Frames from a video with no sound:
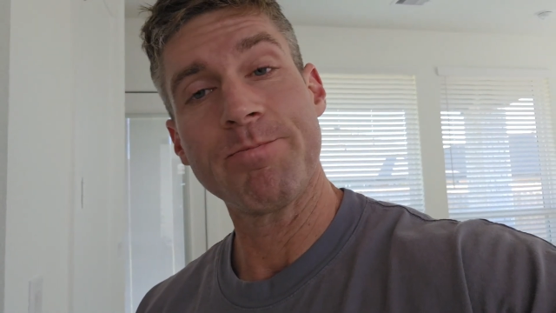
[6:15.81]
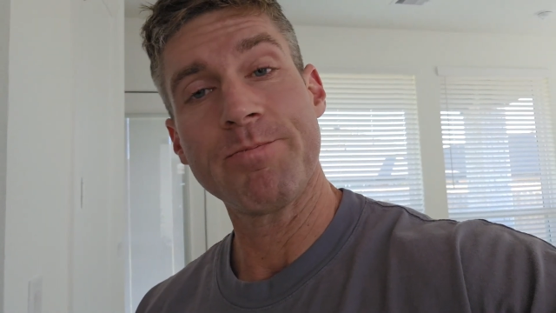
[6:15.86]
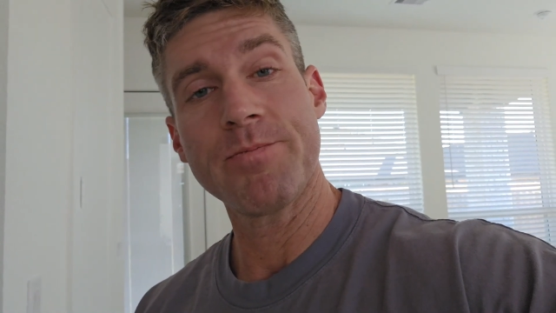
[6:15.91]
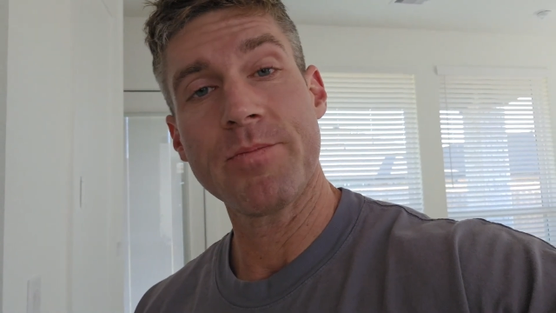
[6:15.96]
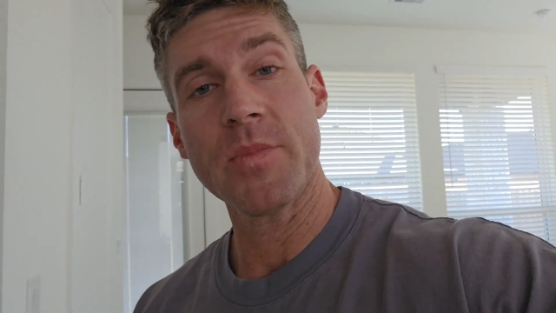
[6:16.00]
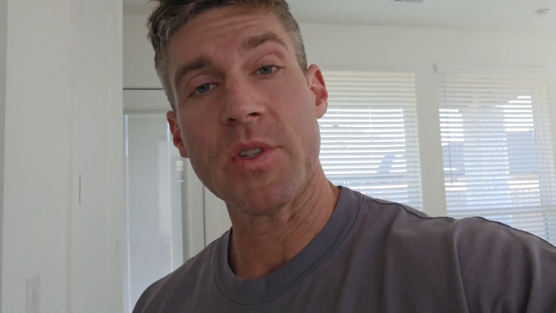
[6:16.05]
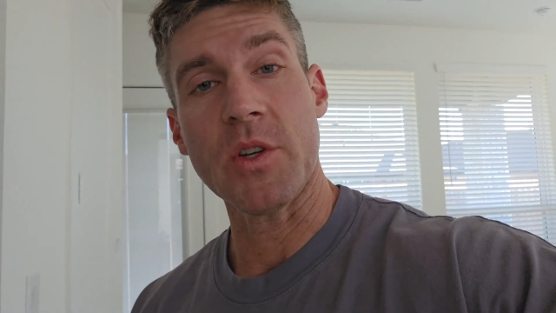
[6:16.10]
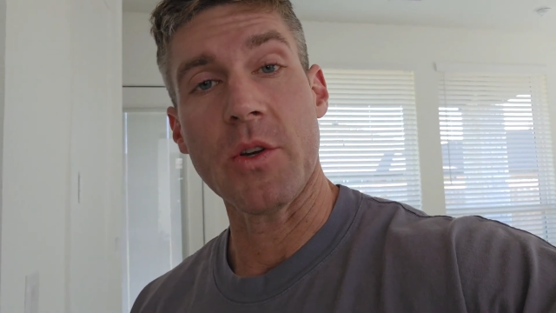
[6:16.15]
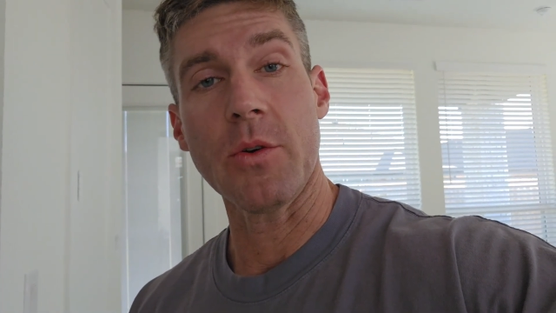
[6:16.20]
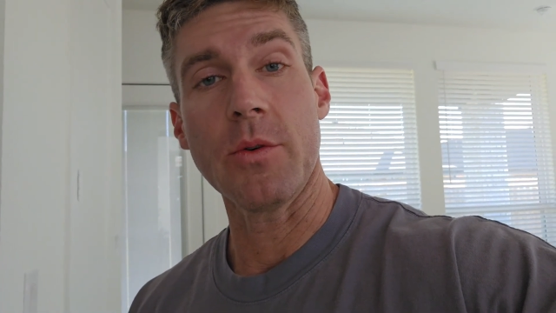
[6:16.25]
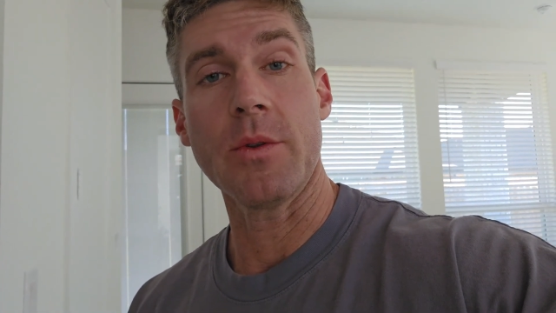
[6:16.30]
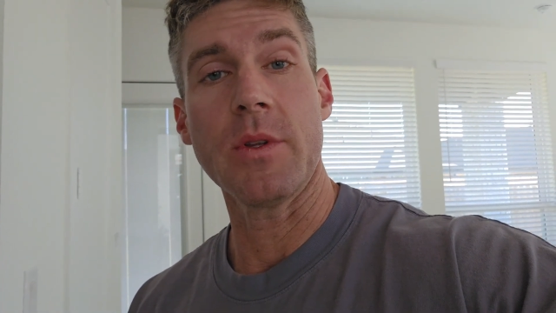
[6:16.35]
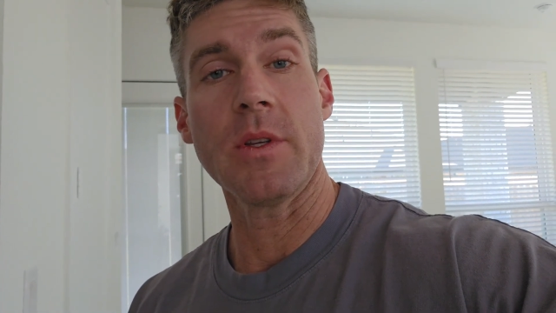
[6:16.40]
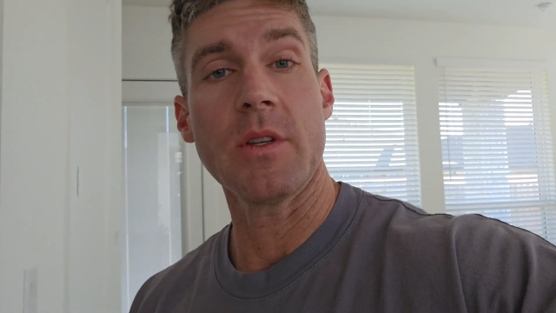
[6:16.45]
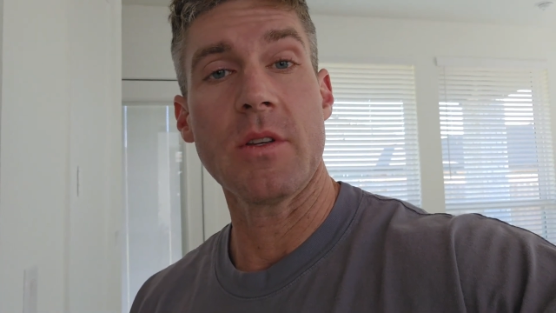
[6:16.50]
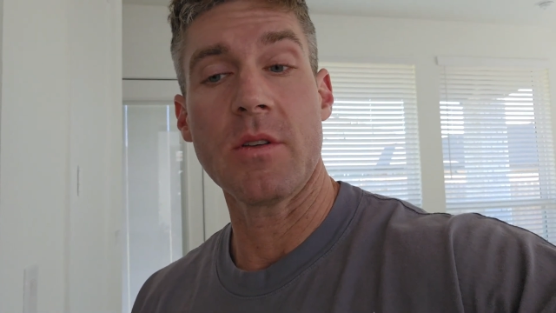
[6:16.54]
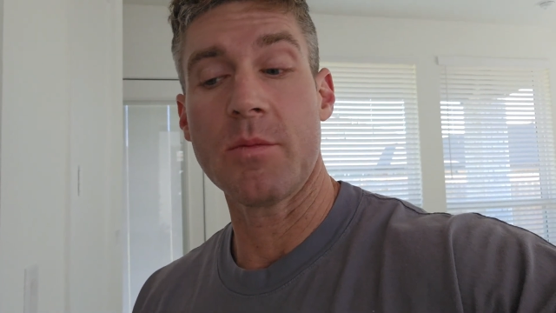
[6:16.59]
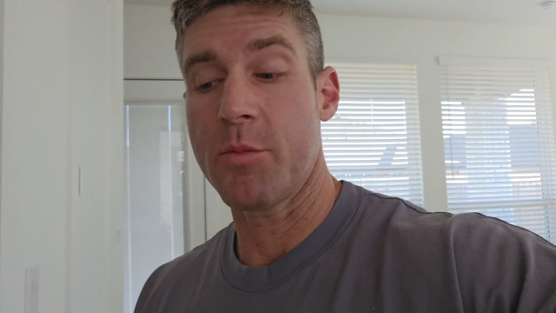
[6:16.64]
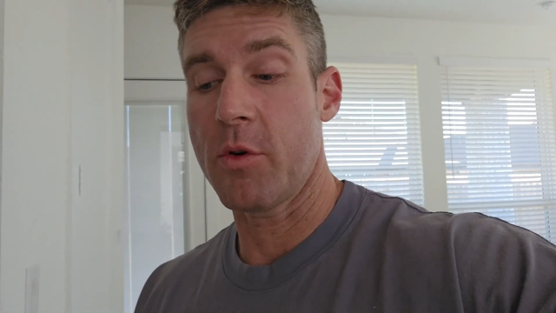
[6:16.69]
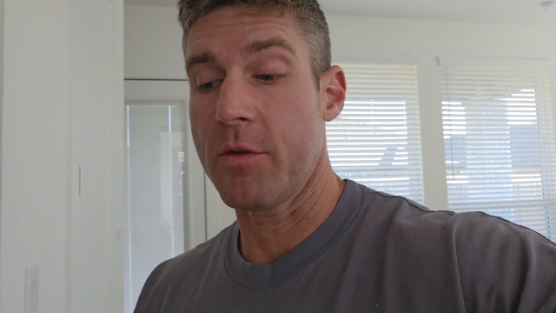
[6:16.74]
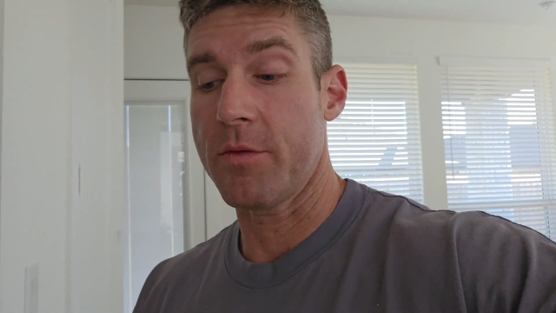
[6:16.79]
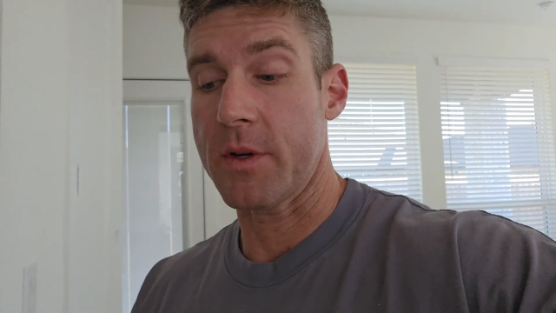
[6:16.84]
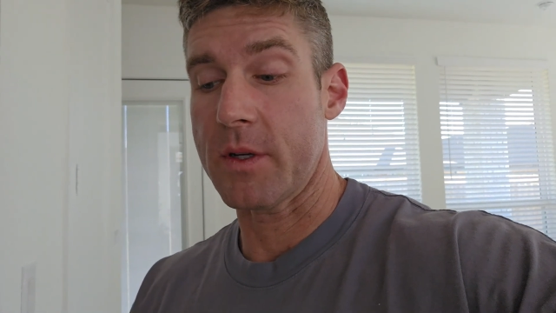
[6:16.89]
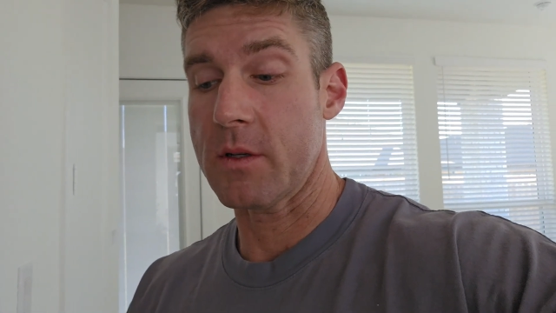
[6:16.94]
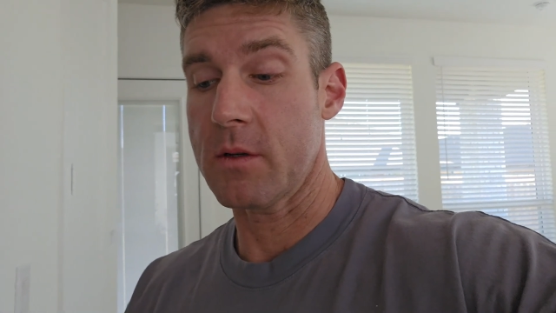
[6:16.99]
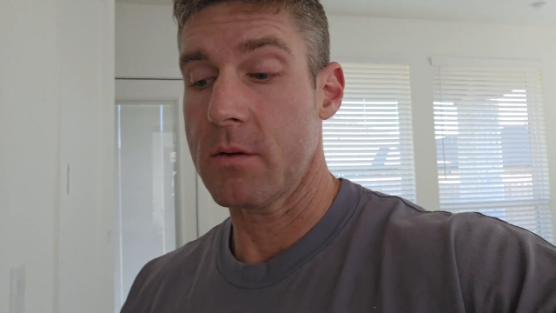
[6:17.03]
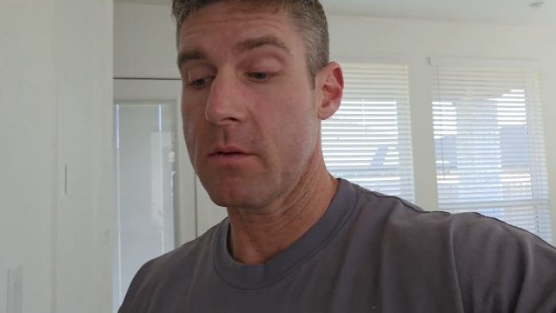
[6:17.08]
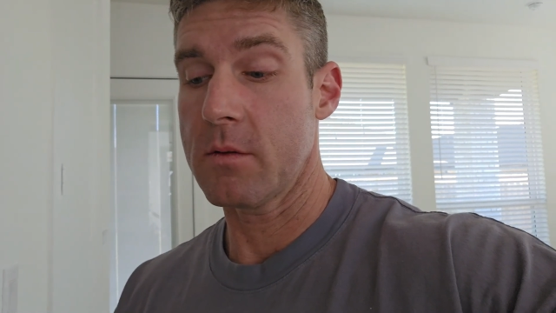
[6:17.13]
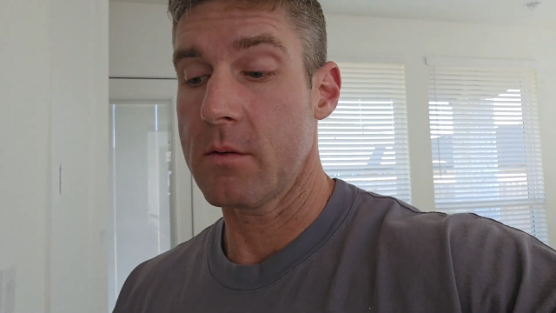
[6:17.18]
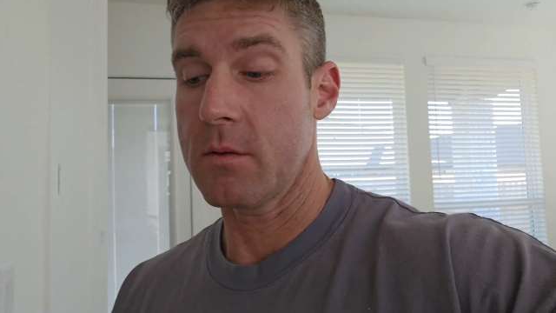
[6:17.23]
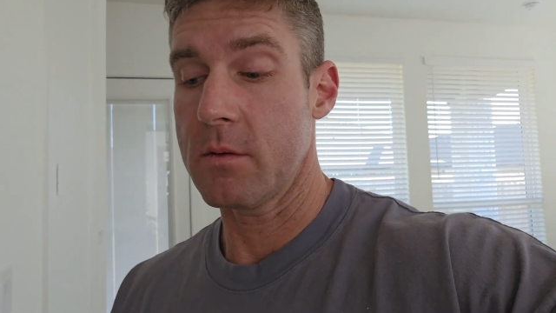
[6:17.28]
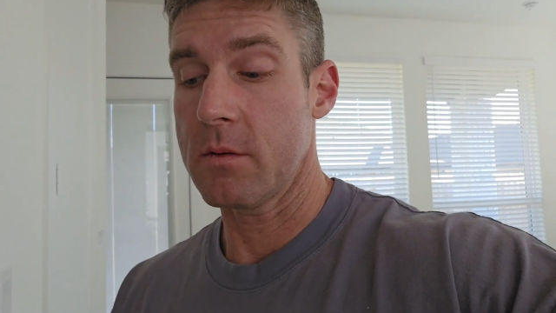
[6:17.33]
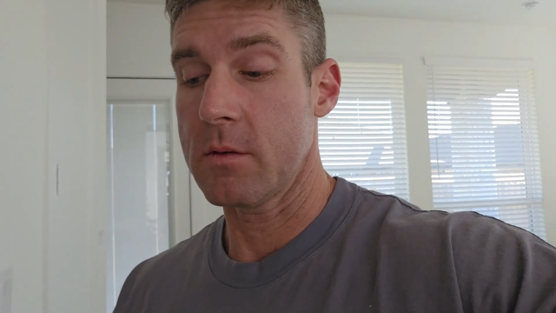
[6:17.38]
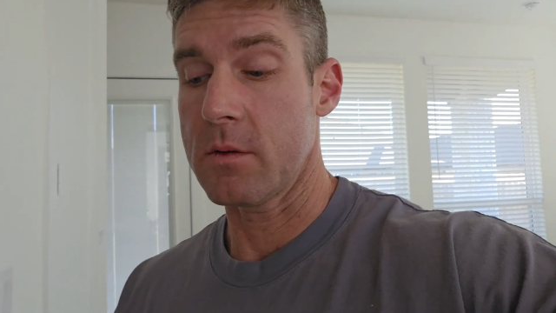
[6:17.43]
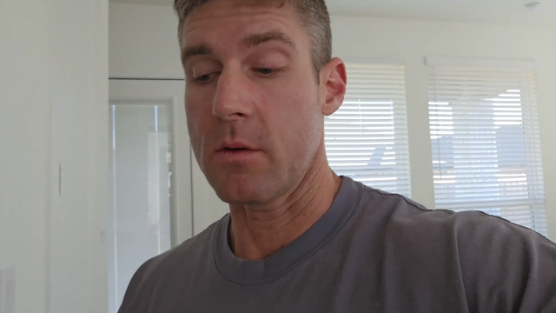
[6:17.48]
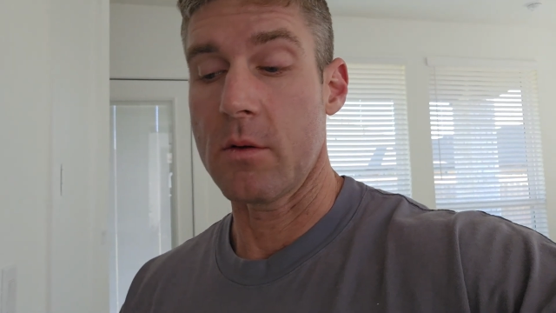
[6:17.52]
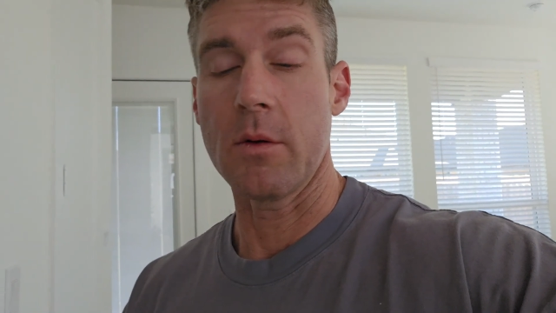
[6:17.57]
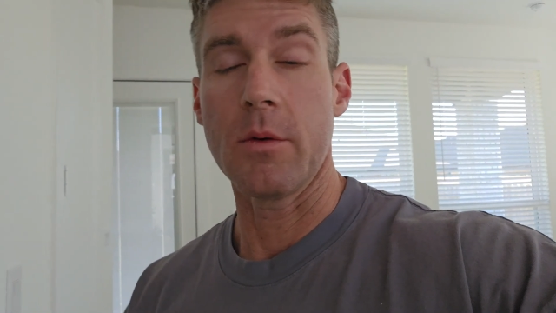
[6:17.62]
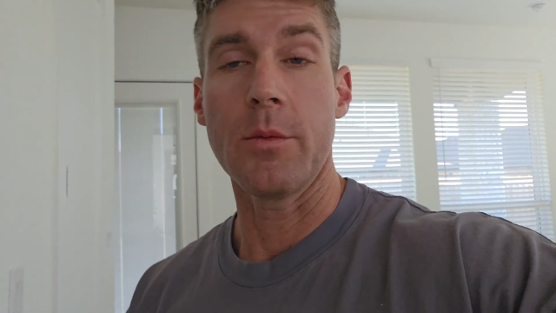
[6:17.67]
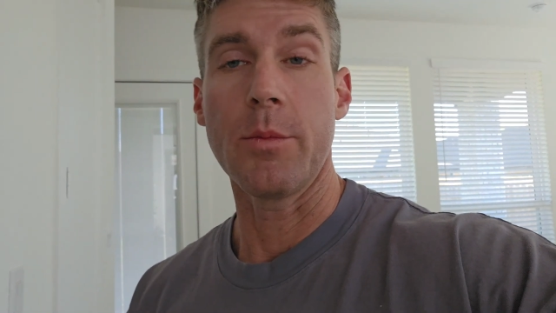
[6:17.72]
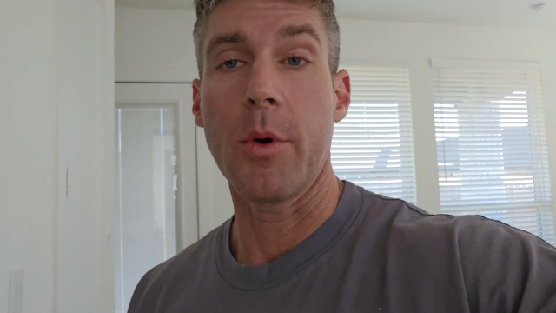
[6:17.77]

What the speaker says: So this is perfect. So